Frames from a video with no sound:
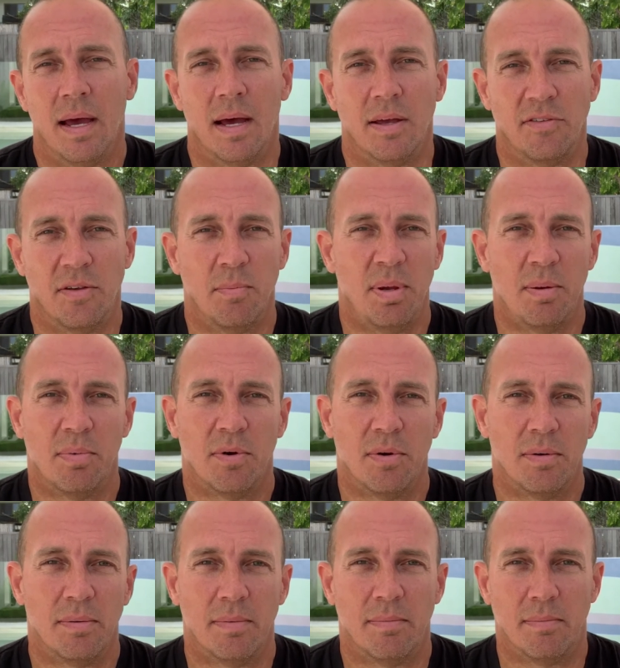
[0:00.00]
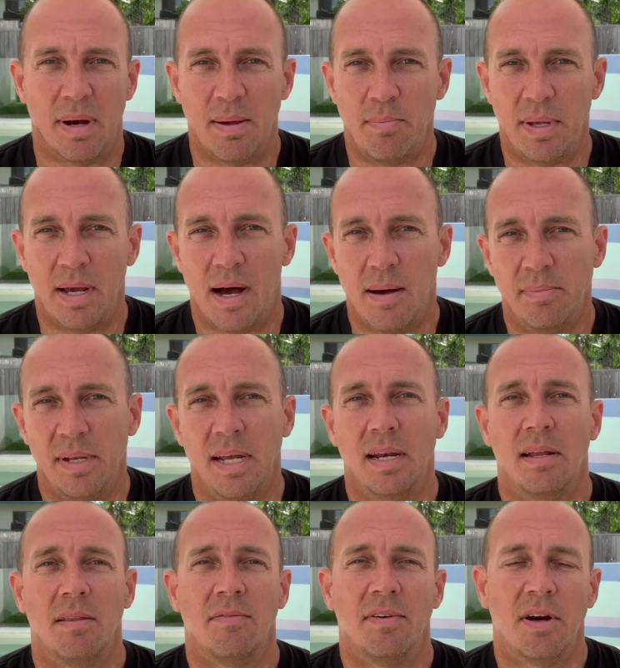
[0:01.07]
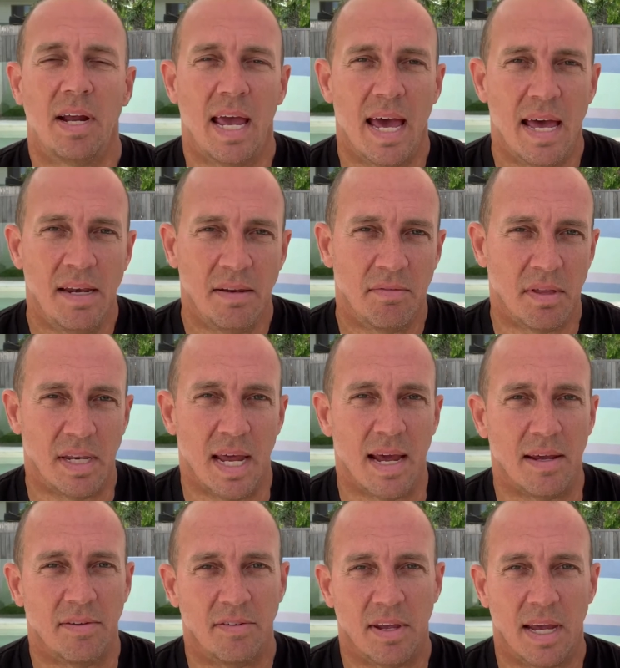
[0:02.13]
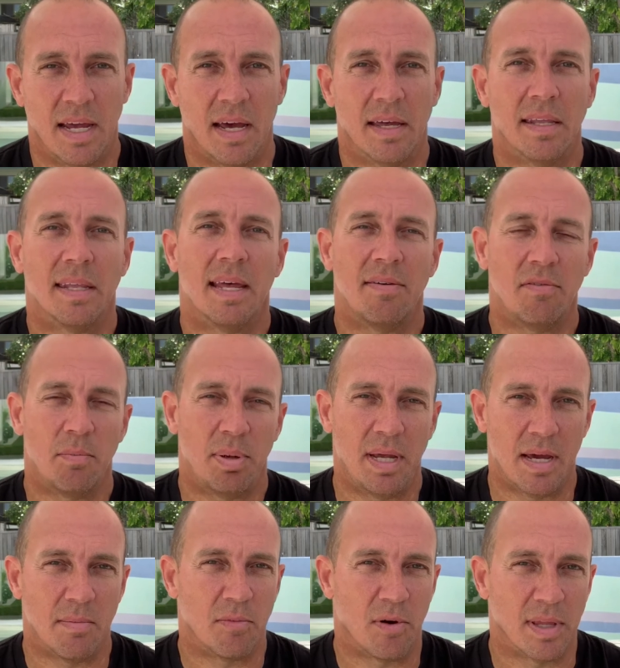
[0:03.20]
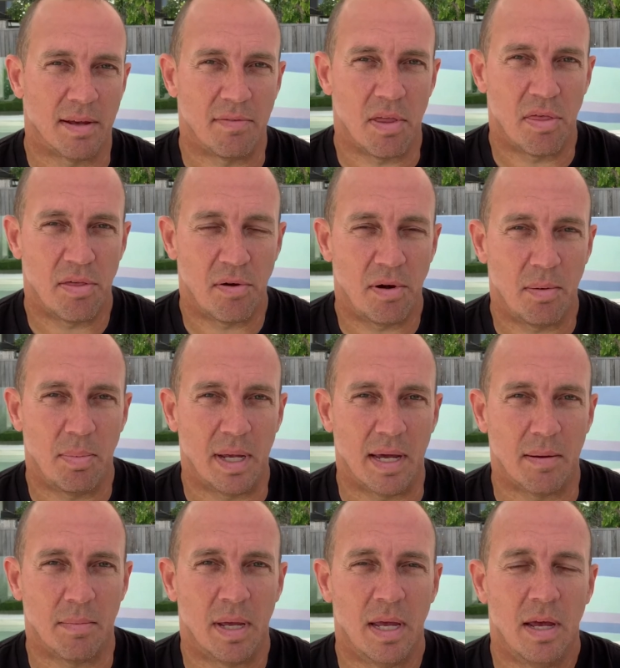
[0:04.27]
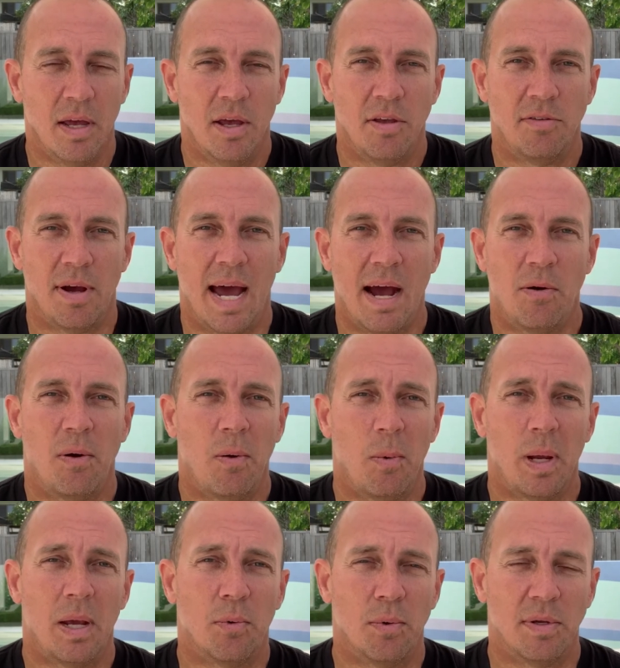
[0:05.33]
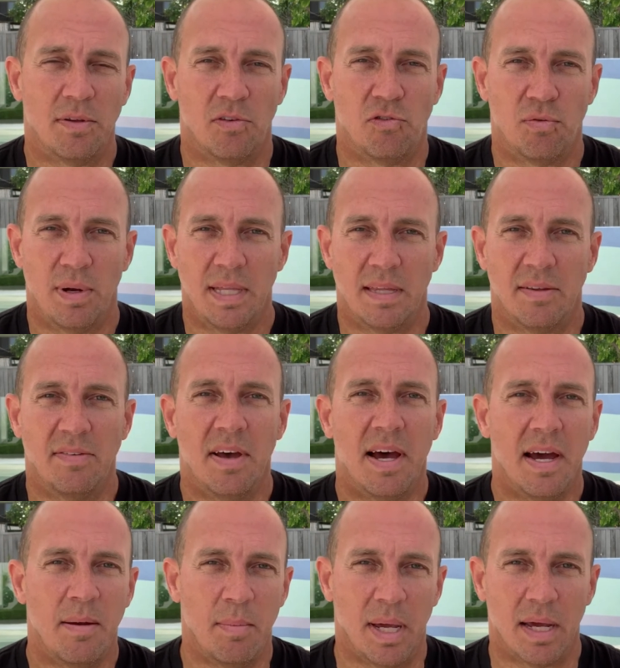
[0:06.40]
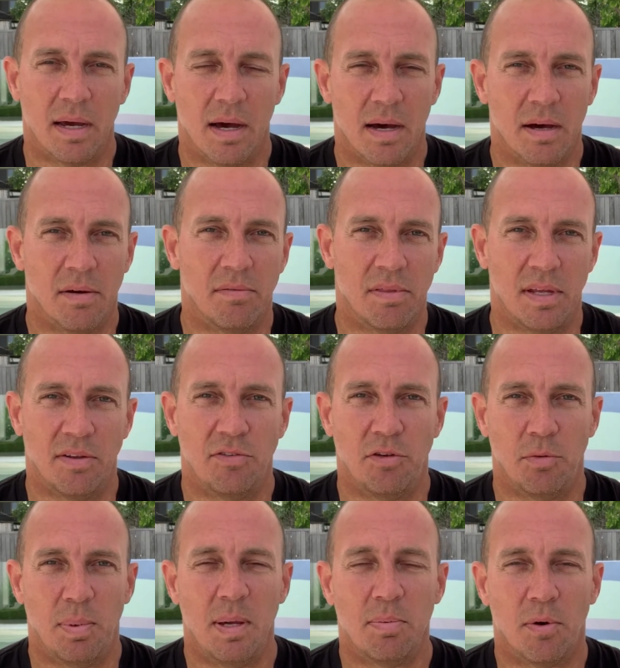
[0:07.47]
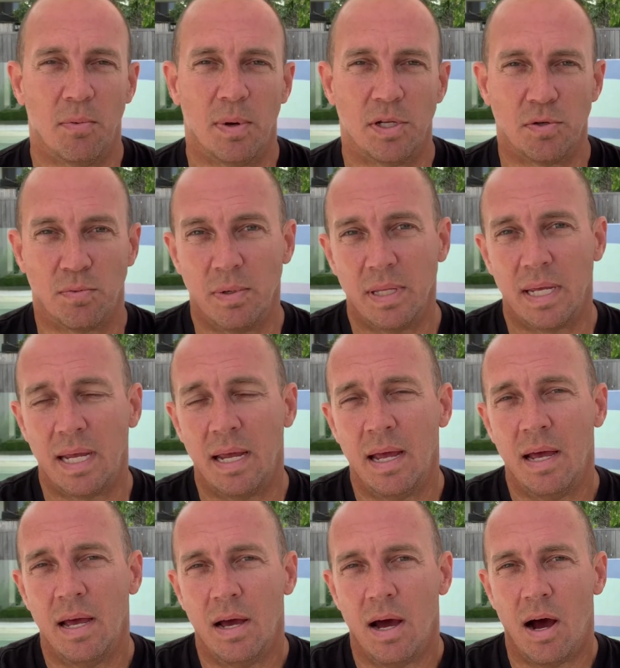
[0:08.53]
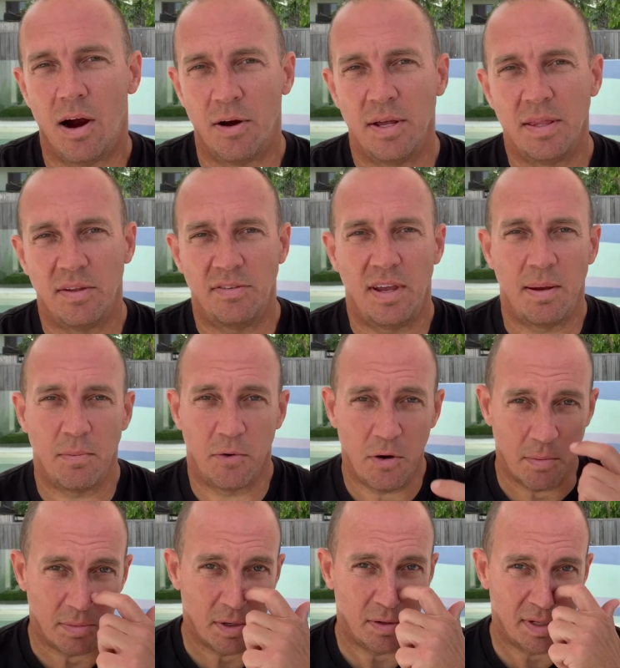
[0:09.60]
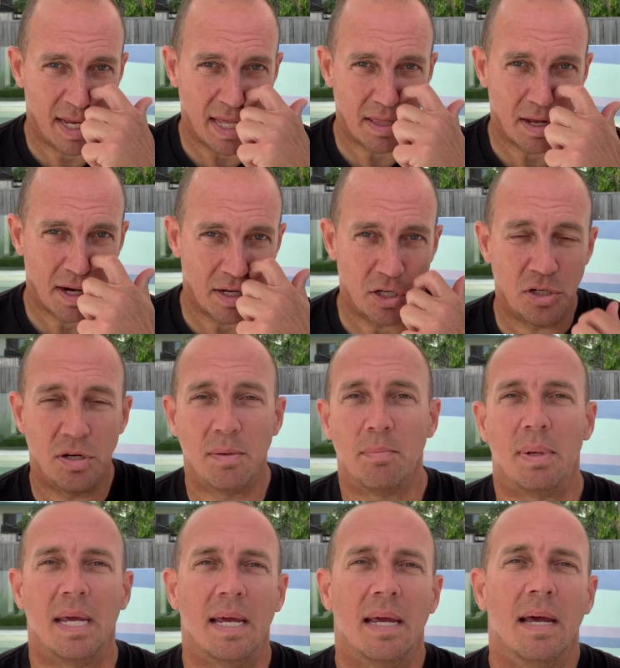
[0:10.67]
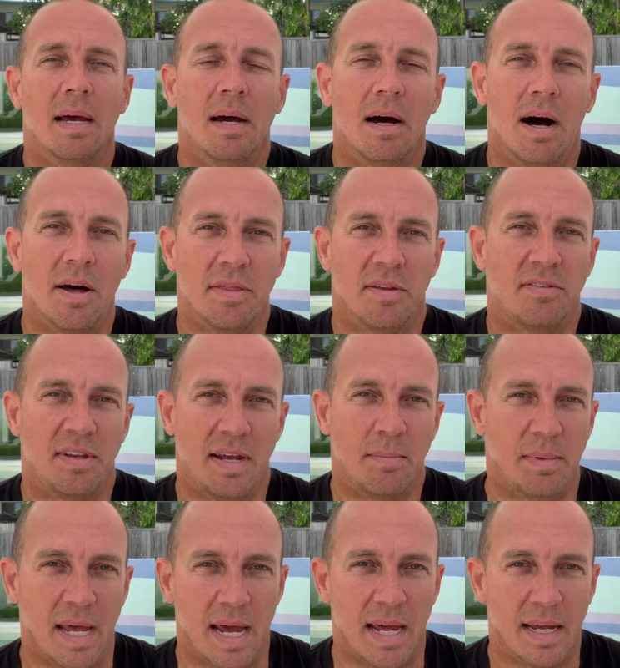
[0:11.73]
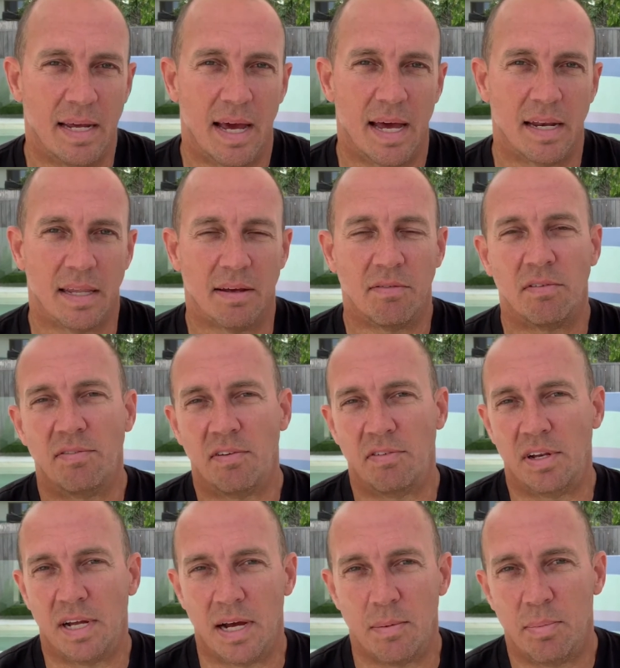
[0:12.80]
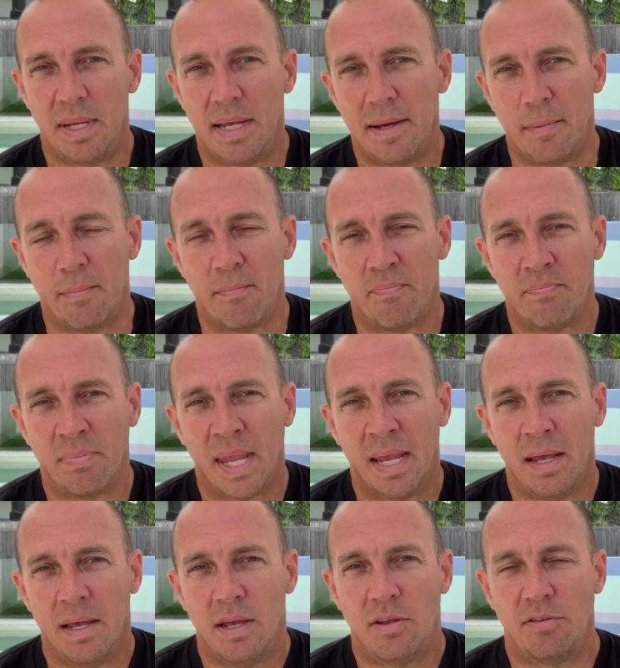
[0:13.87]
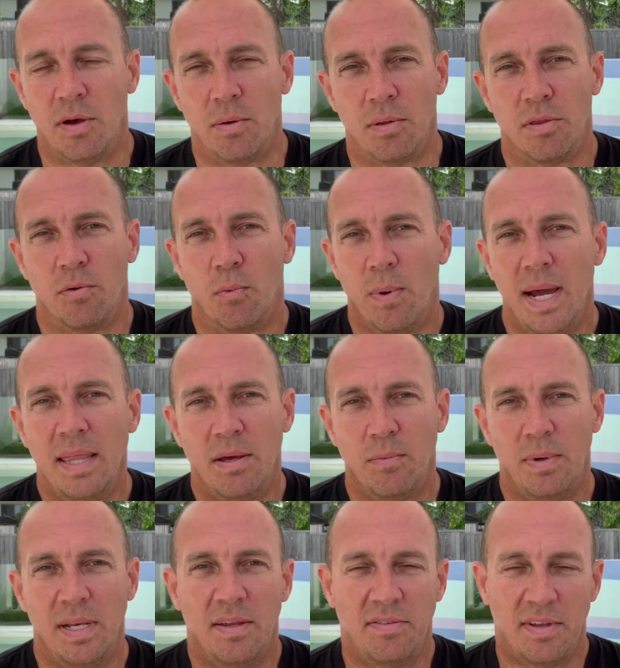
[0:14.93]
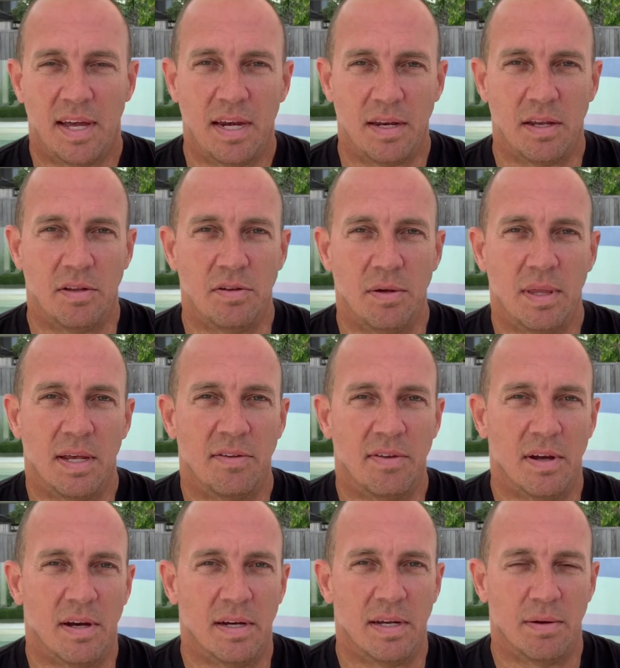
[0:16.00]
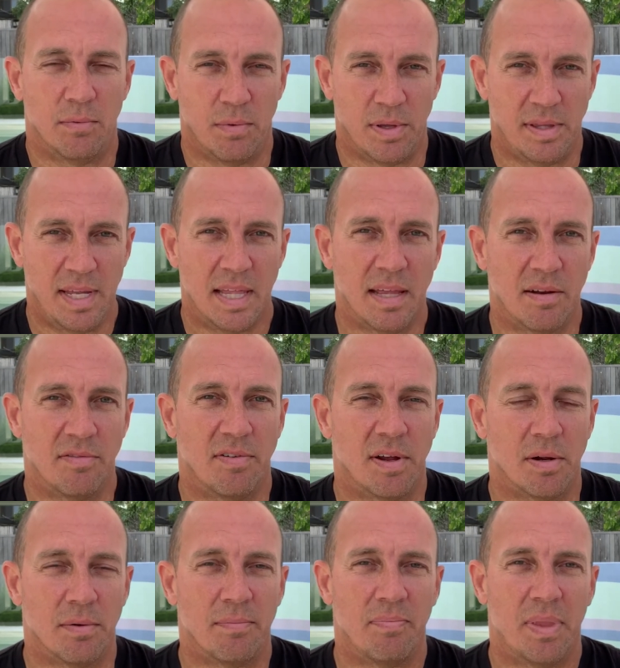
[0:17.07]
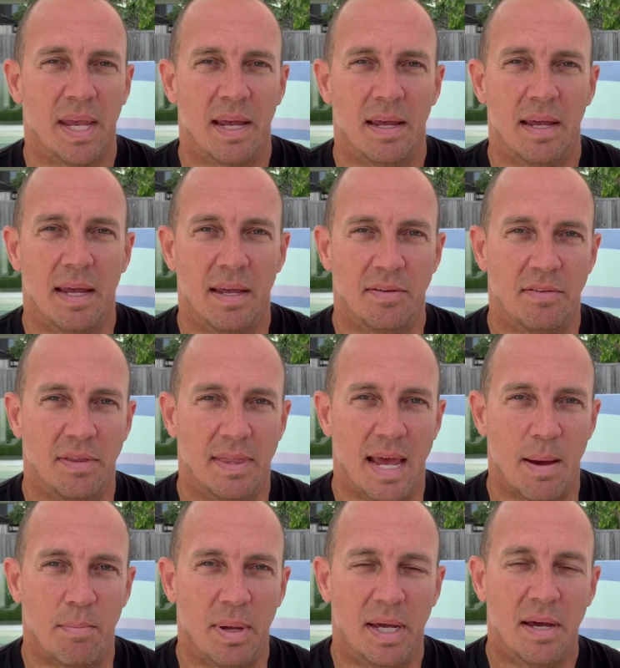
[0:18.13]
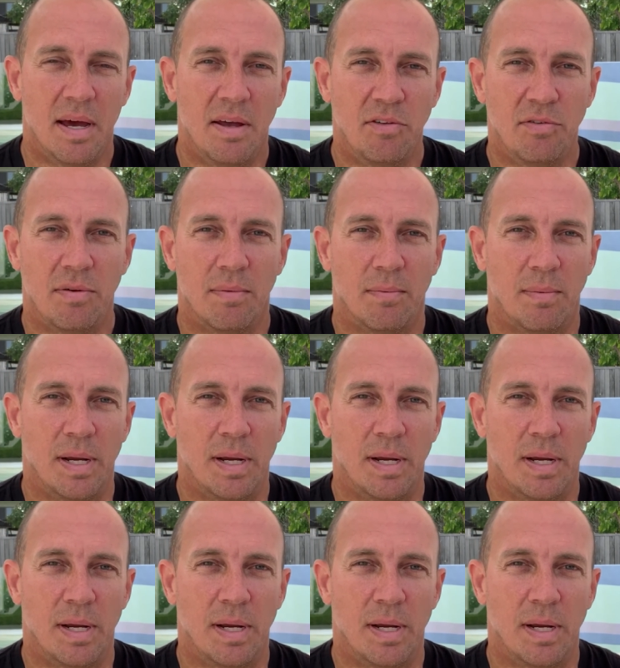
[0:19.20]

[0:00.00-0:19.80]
Some people might be opting in at the very end of the day, say 11 p.m. or 11:30 p.m. So how are we going to treat the timing of these two people, which really are in the same group? Their deadline should be on the same day at 11:59 p.m. So the way that we decided to do this with Deadline Funnel is that because we